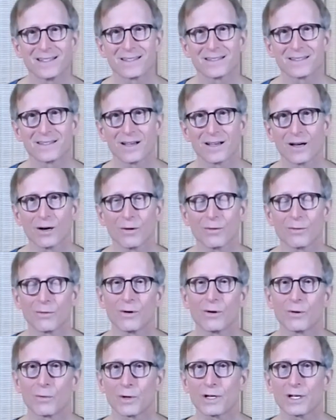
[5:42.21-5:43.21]
So
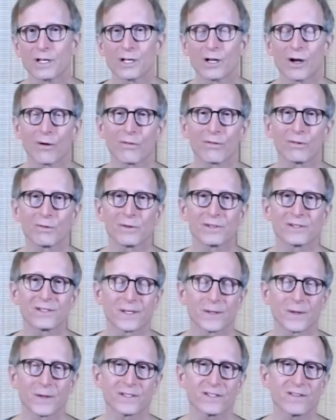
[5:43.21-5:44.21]
we're going to go through a
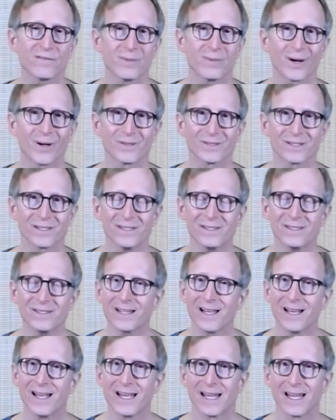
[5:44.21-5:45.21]
series of poses
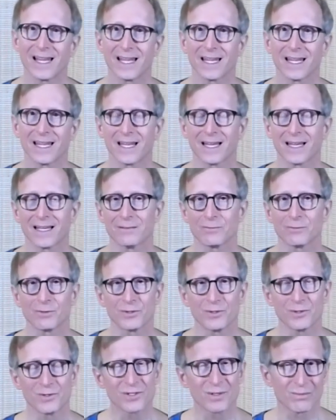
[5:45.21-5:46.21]
and we'll
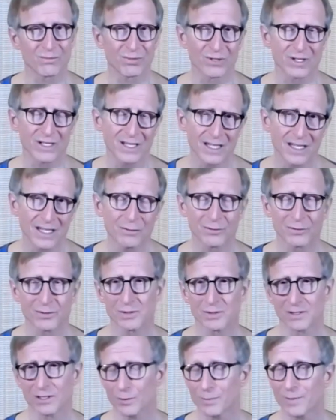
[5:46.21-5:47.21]
do some breathing, we'll do a
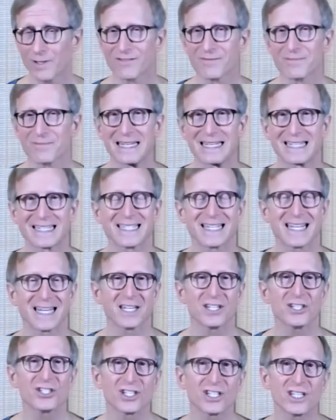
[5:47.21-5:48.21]
little bit of
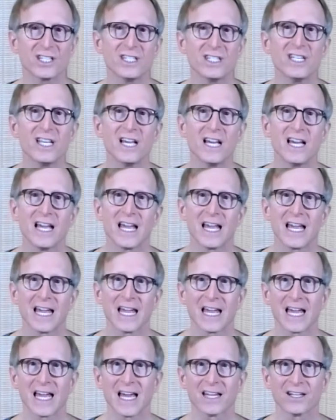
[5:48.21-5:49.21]
meditation,
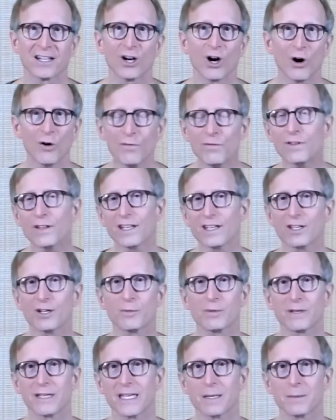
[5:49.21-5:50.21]
and hopefully you'll
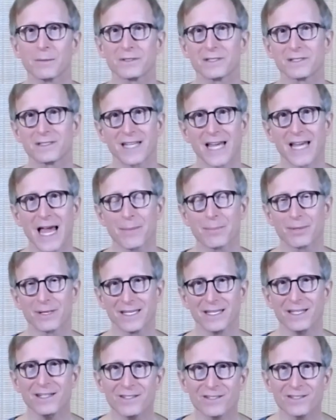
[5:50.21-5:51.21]
be able to tap
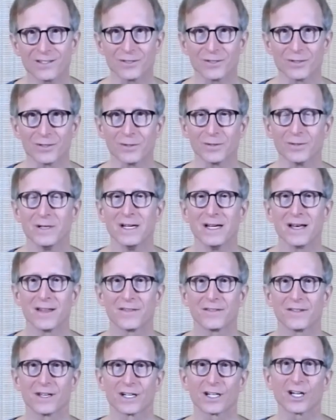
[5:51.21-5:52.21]
into
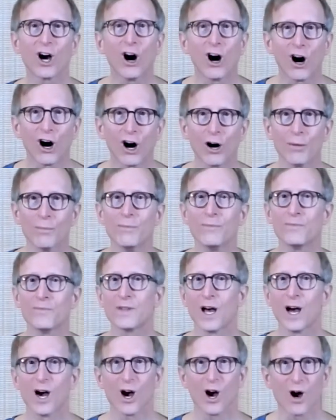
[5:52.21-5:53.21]
the calm
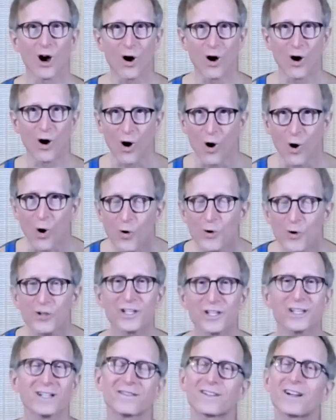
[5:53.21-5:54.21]

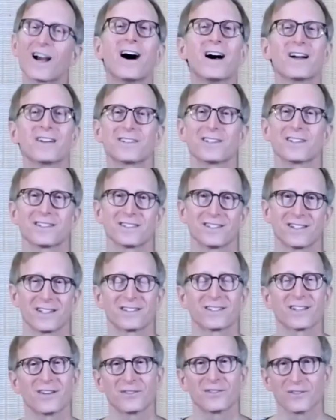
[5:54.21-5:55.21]
ocean of consciousness
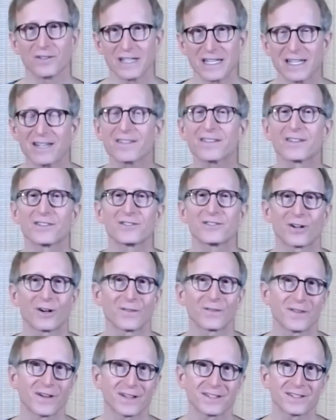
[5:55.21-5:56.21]
underneath the
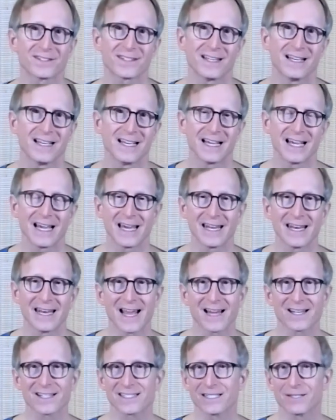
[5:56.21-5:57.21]
surface and
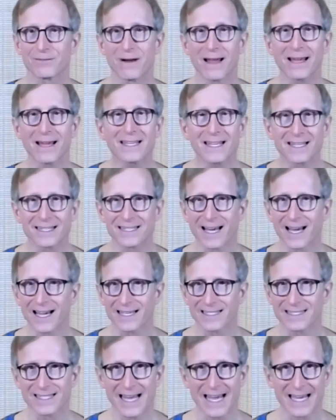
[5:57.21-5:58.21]
actually
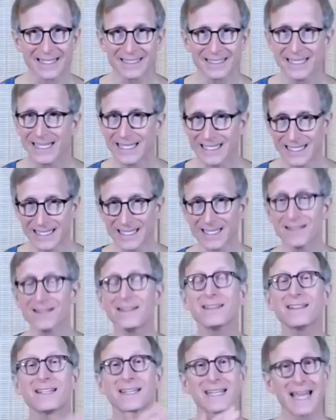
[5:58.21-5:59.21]
recognize that
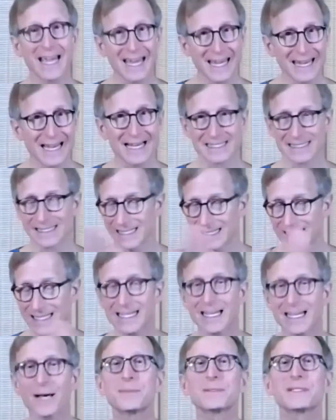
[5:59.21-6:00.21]
in the chaos, in the
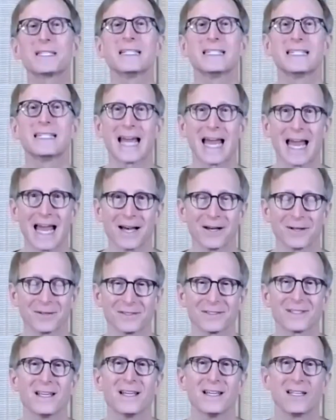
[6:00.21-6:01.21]
ups and
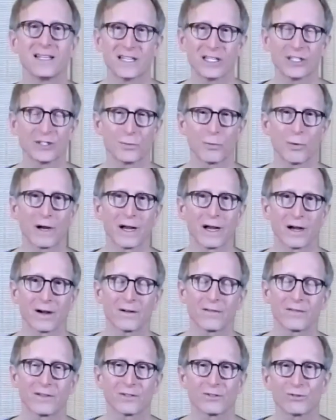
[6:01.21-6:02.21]
downs, is where
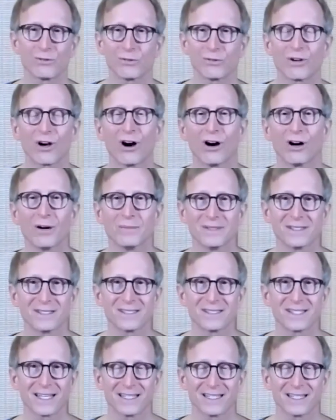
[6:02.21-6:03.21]
the true calm is
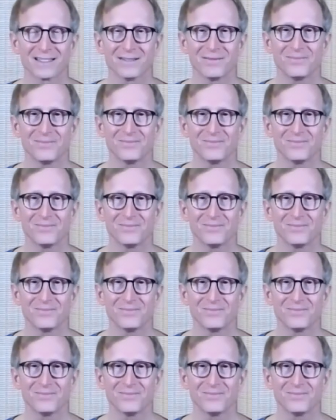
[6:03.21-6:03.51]
hidden.